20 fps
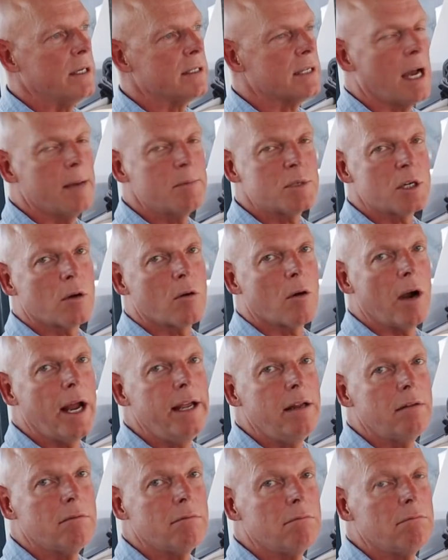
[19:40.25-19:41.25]
times are
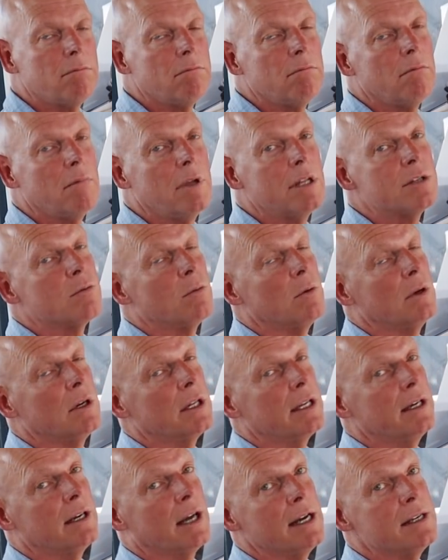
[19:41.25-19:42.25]
great, it's
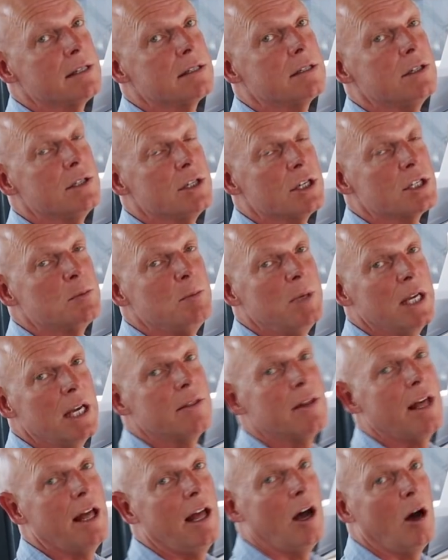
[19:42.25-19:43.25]
really nice to just be at
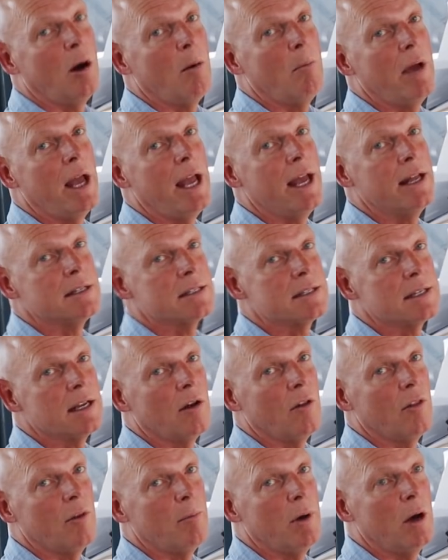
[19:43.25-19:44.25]
the helm and
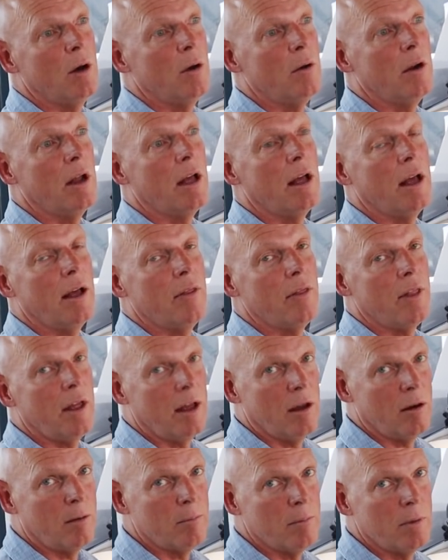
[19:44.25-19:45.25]
sail the boat at the
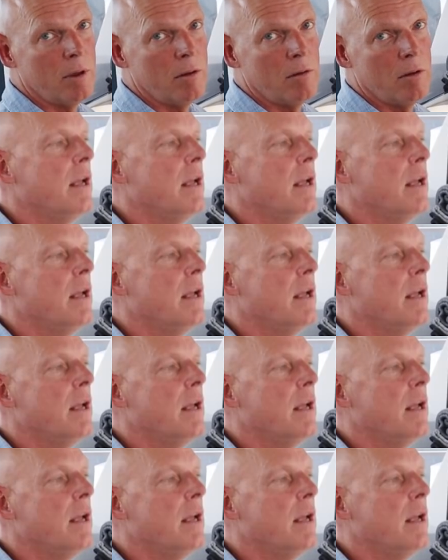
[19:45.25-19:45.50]
helm.